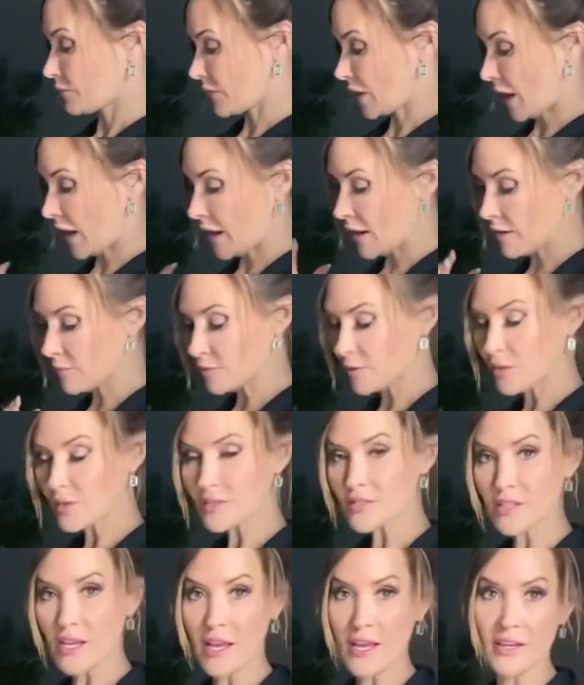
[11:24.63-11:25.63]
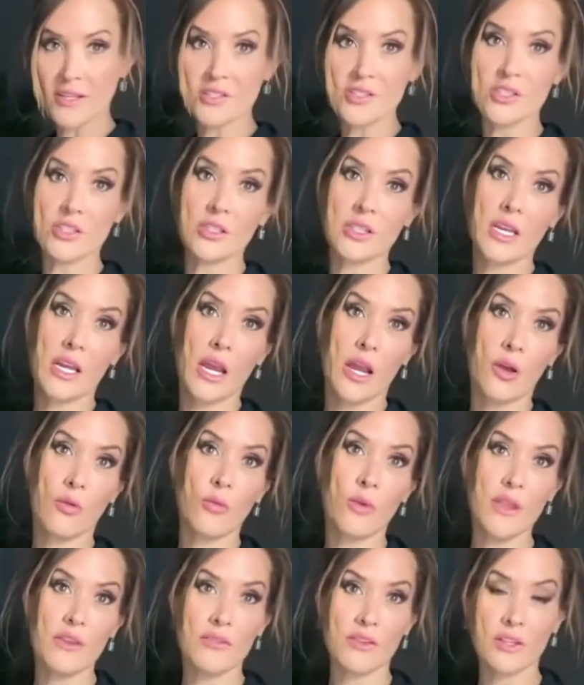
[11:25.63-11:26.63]
I am going to actually
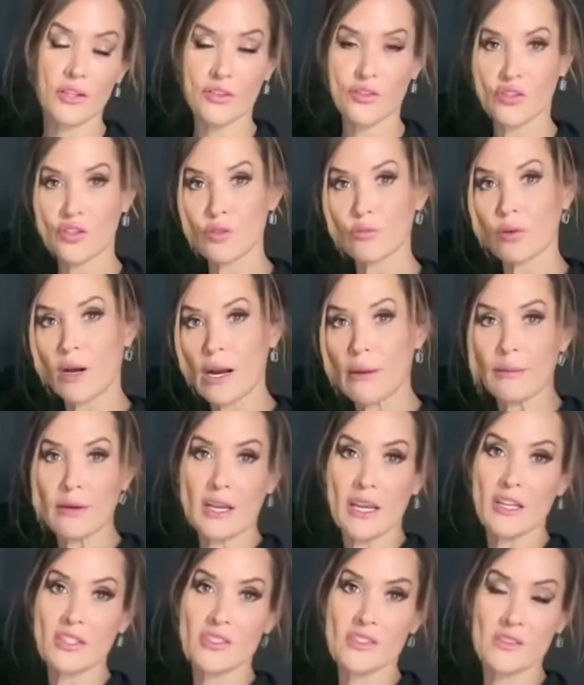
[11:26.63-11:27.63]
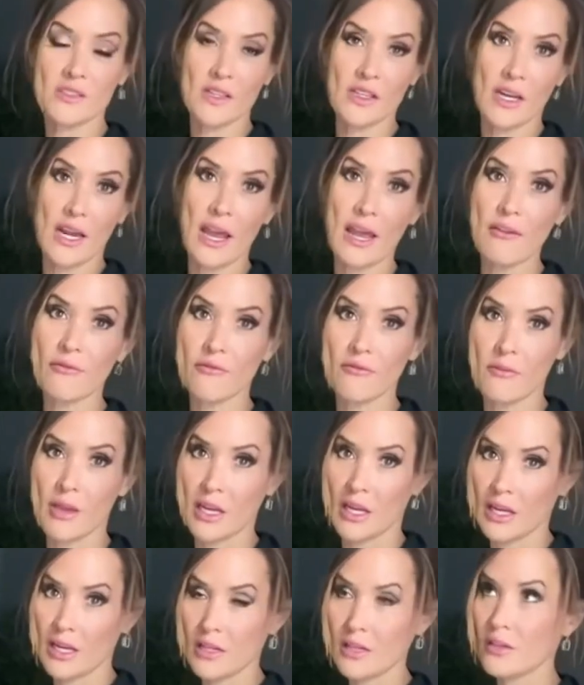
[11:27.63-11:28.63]
weave in a few propagations that I have
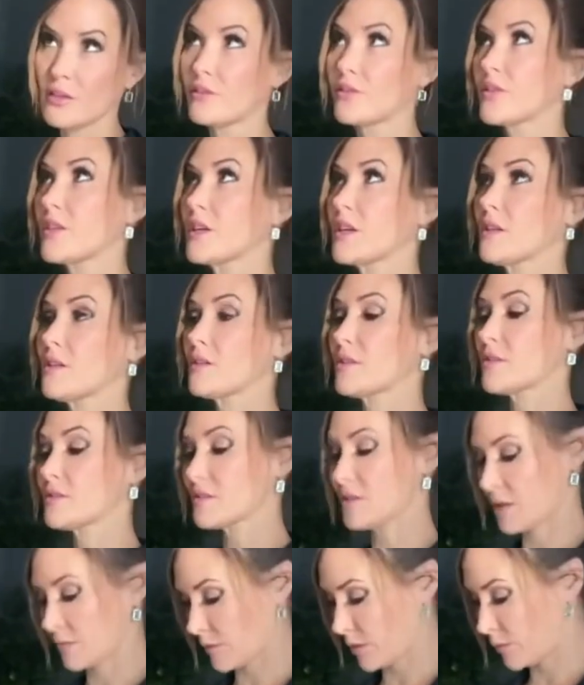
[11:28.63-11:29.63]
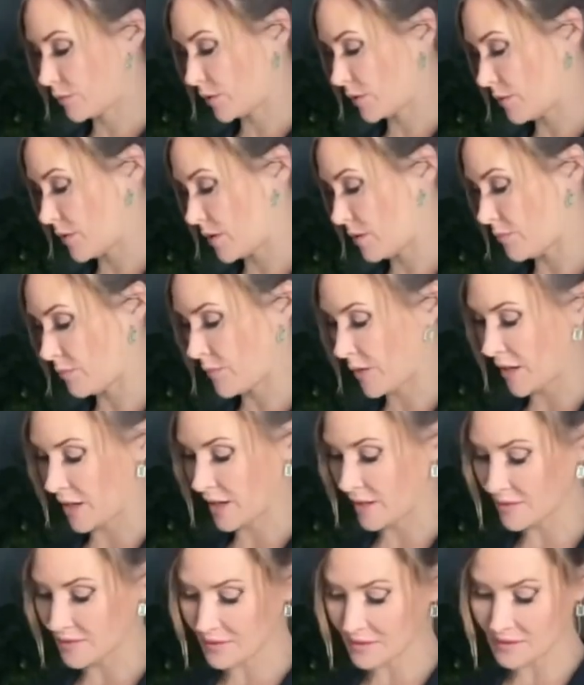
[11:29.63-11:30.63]
made over the years. I'm going to put them in the
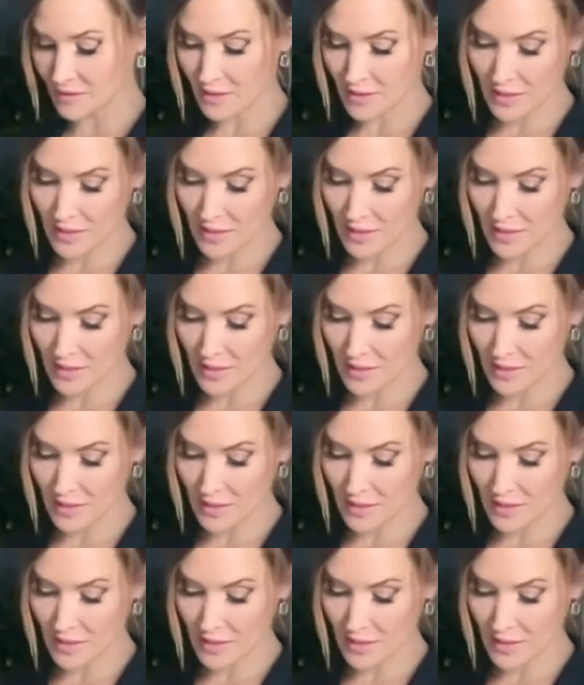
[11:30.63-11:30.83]
base.